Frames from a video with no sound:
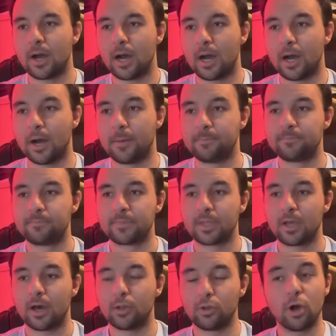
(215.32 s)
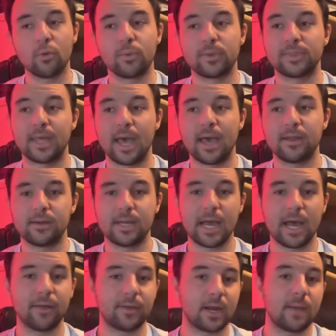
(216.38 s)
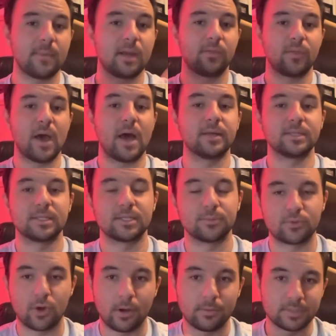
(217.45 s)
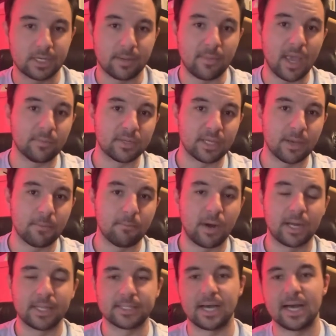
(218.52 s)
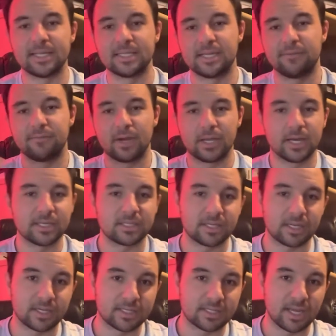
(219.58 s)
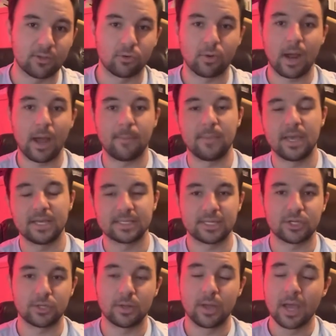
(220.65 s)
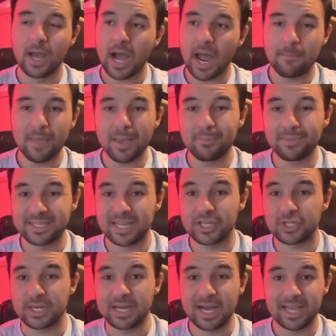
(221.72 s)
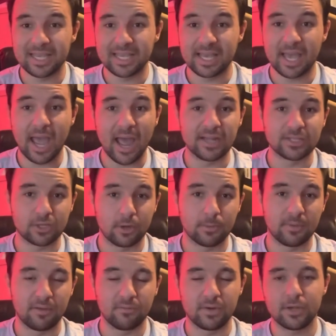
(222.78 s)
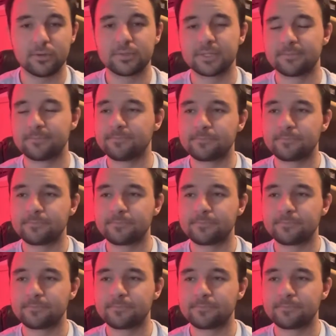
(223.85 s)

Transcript: Um, along with that, now that I'm at a thousand subscribers and I'm able to get monetized, and if I cuss like a sailor, I may ascend, I may potentially not get ads on my videos.